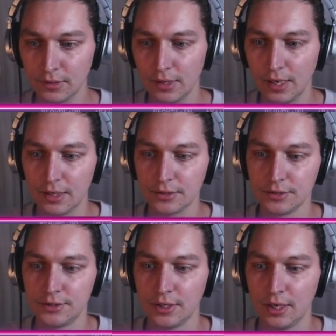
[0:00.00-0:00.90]

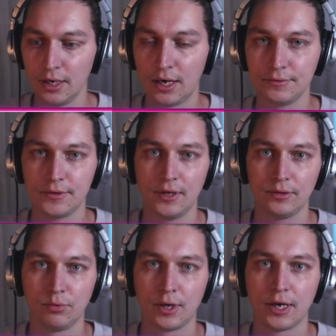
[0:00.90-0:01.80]
And after
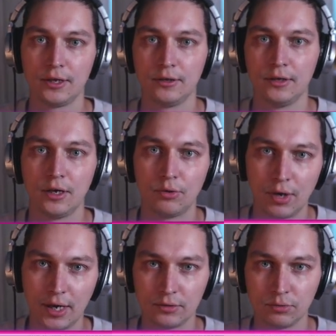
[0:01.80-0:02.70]
that, we can
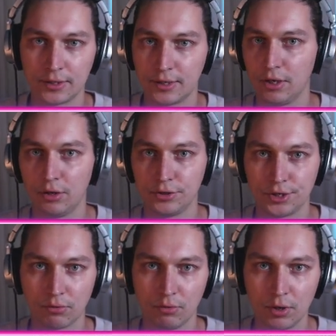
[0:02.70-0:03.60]
write whatever
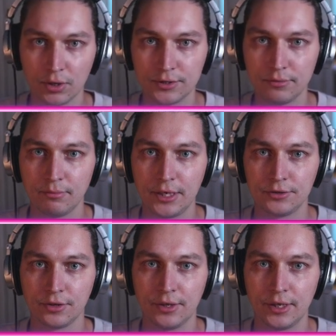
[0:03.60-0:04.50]
logic we want
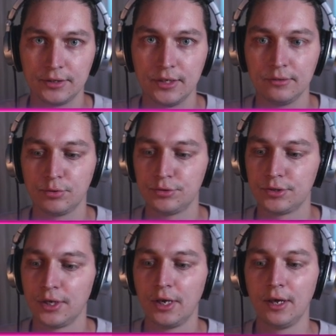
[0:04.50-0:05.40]
based on that input.
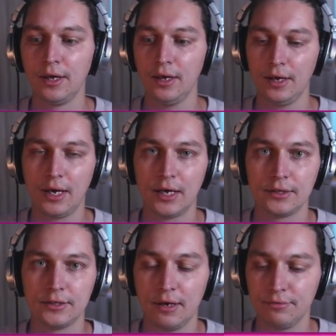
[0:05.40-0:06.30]

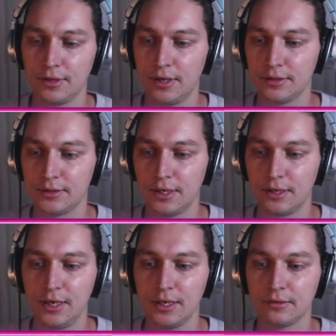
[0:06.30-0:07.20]
And after that, at
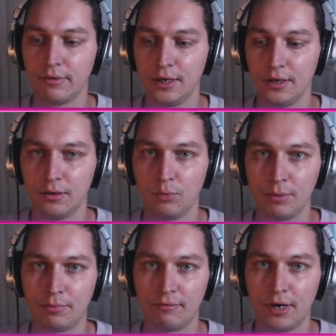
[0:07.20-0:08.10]
the end, we
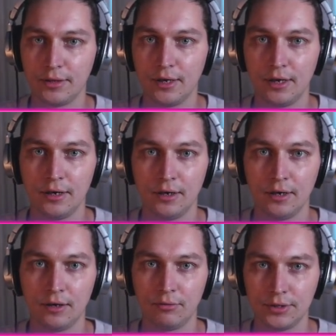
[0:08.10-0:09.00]
provide the
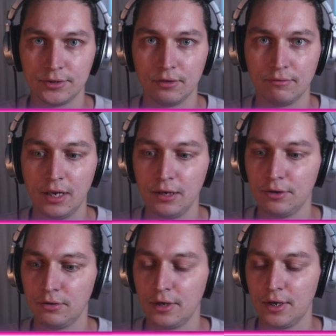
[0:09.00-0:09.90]
return
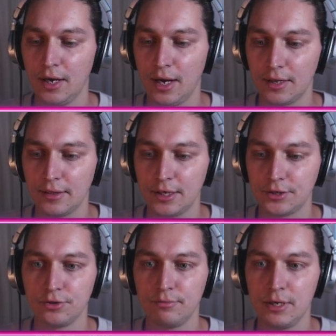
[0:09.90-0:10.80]
value, and that
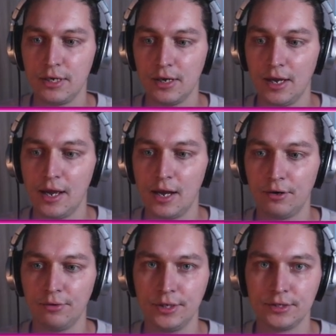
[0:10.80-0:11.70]
should be a
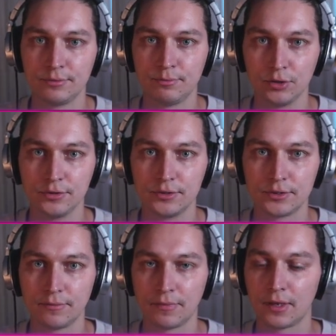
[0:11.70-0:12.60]

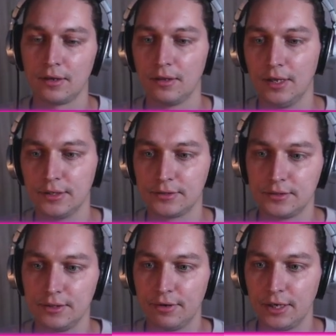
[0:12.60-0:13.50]
response that's
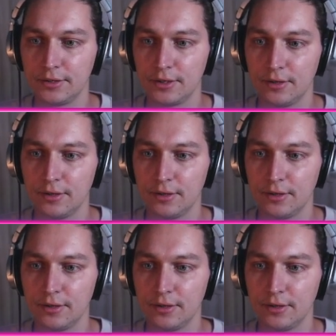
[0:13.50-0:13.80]
defined in